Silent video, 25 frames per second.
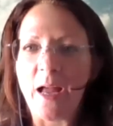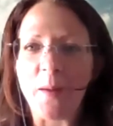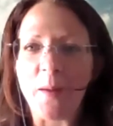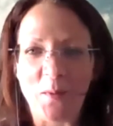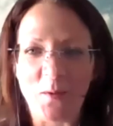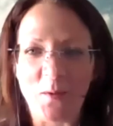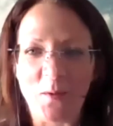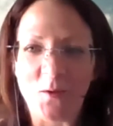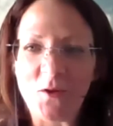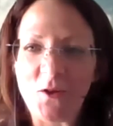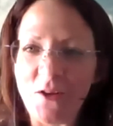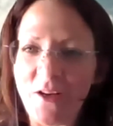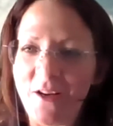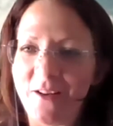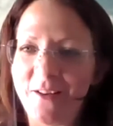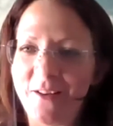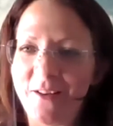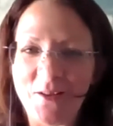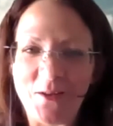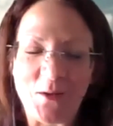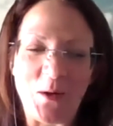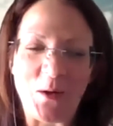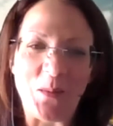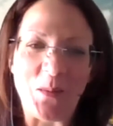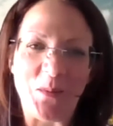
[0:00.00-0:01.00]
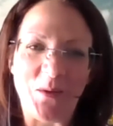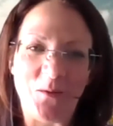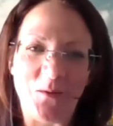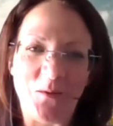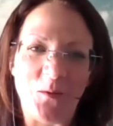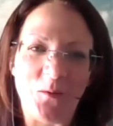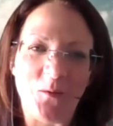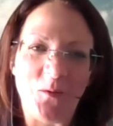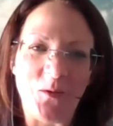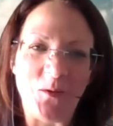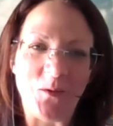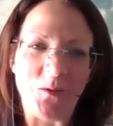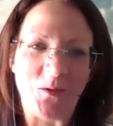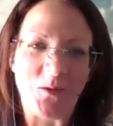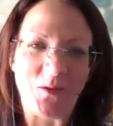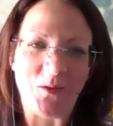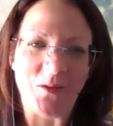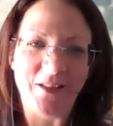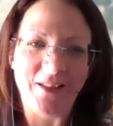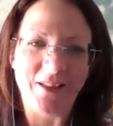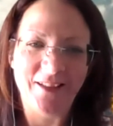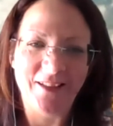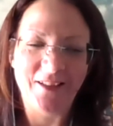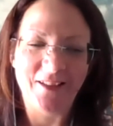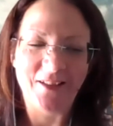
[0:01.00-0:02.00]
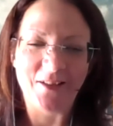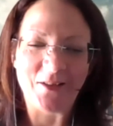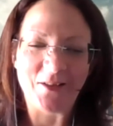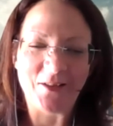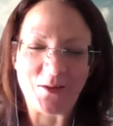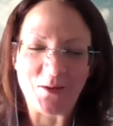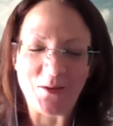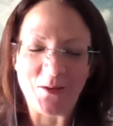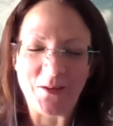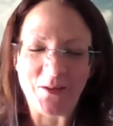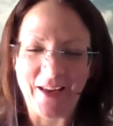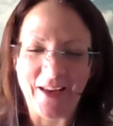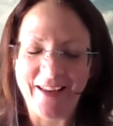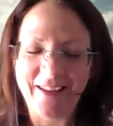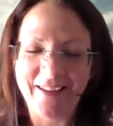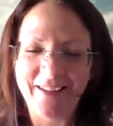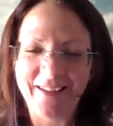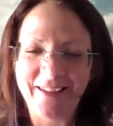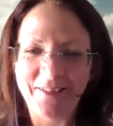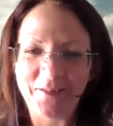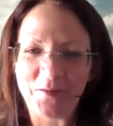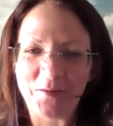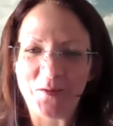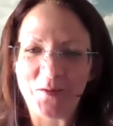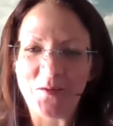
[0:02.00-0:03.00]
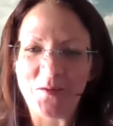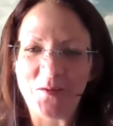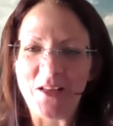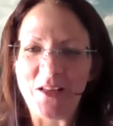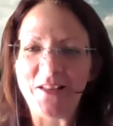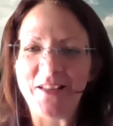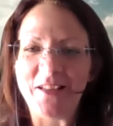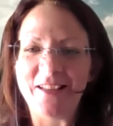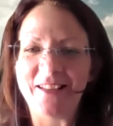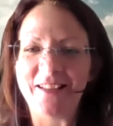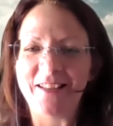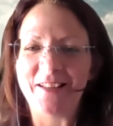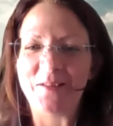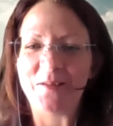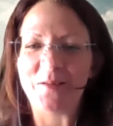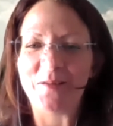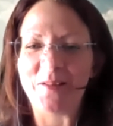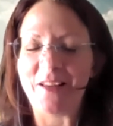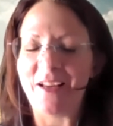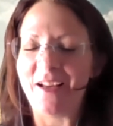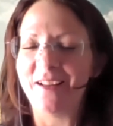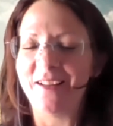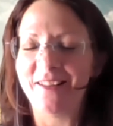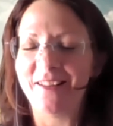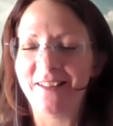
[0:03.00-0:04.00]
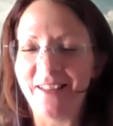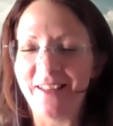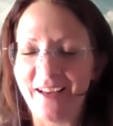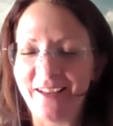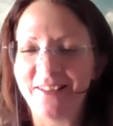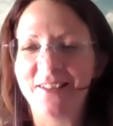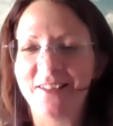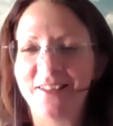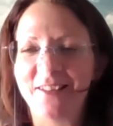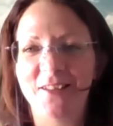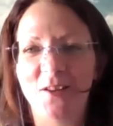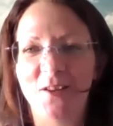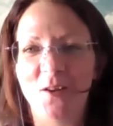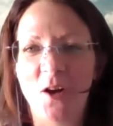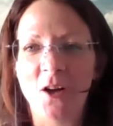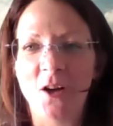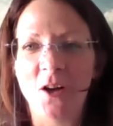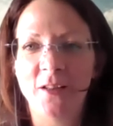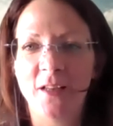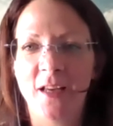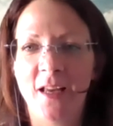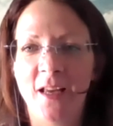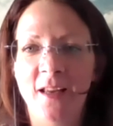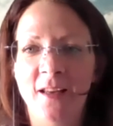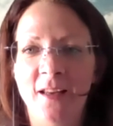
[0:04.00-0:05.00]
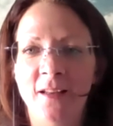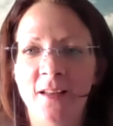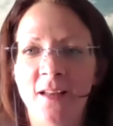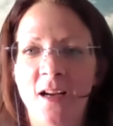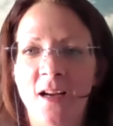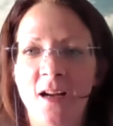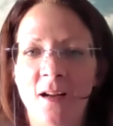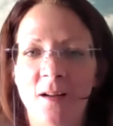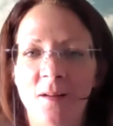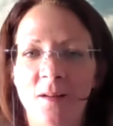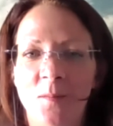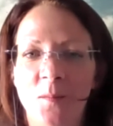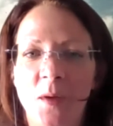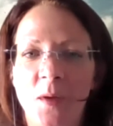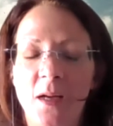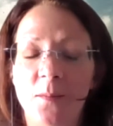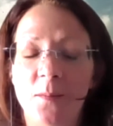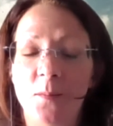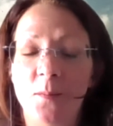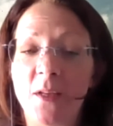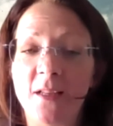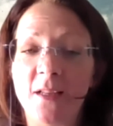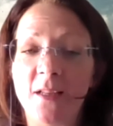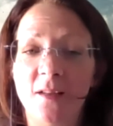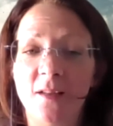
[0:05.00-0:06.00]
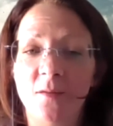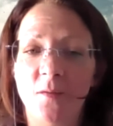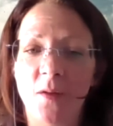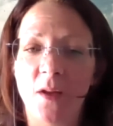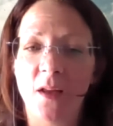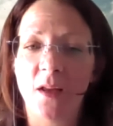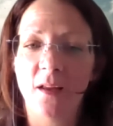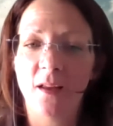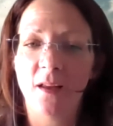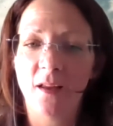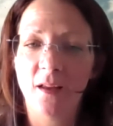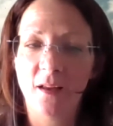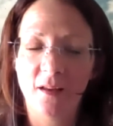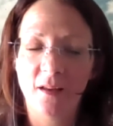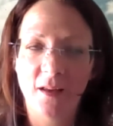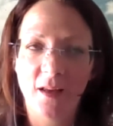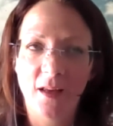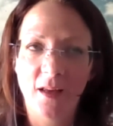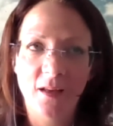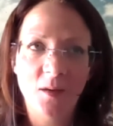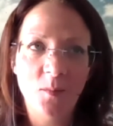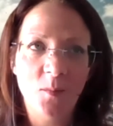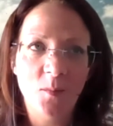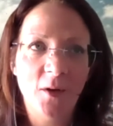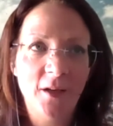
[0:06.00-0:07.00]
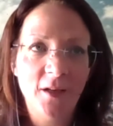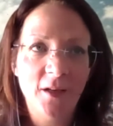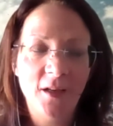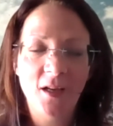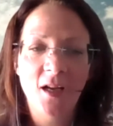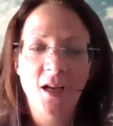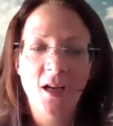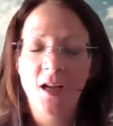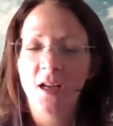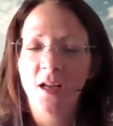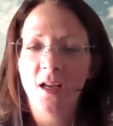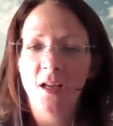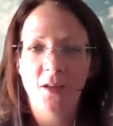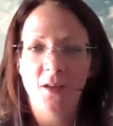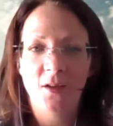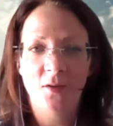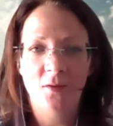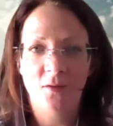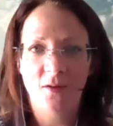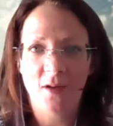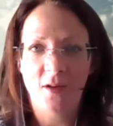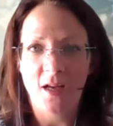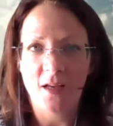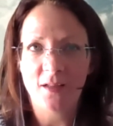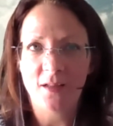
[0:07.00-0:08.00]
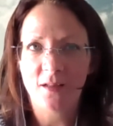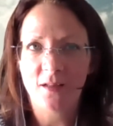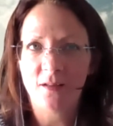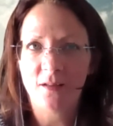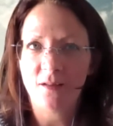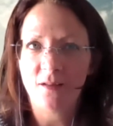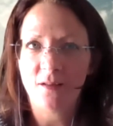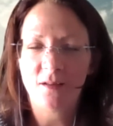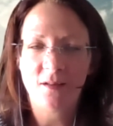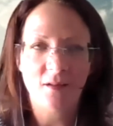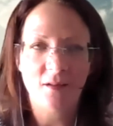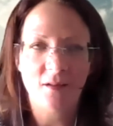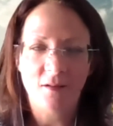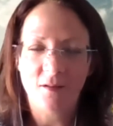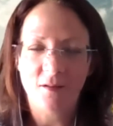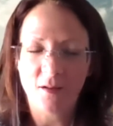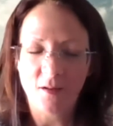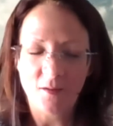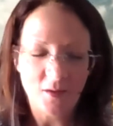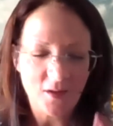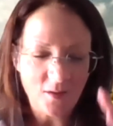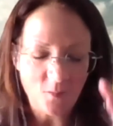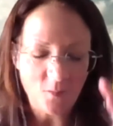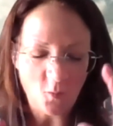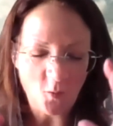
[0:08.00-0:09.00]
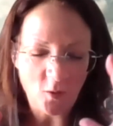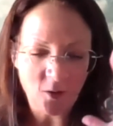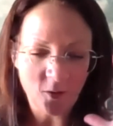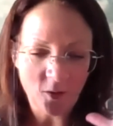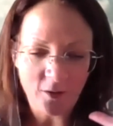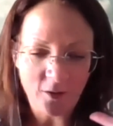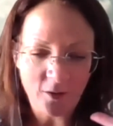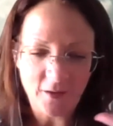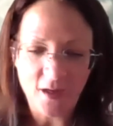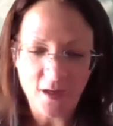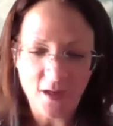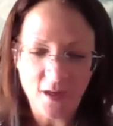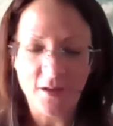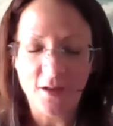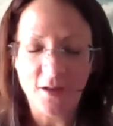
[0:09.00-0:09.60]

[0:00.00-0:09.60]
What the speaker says: happy to share this topic with you today. Really, yeah, I liked it a lot. And please, if anybody has one or the